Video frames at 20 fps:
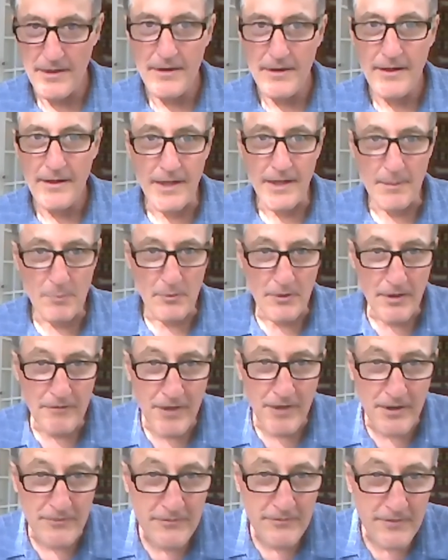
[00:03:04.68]
and I believe he
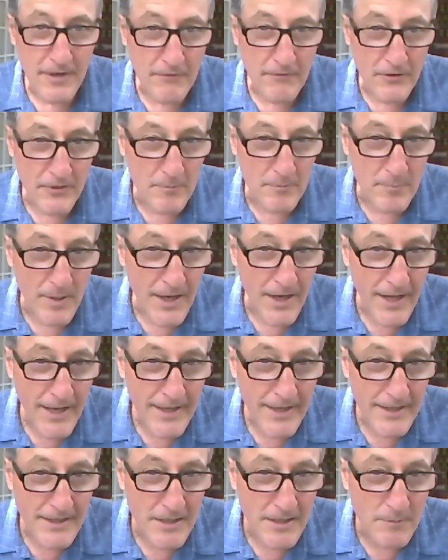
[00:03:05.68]
has some of them
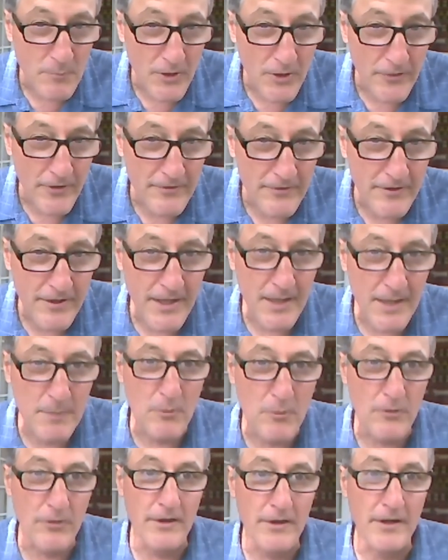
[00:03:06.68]
behind him on the
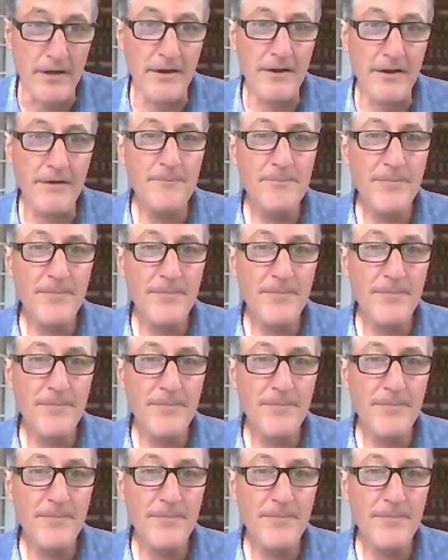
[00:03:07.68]
table there.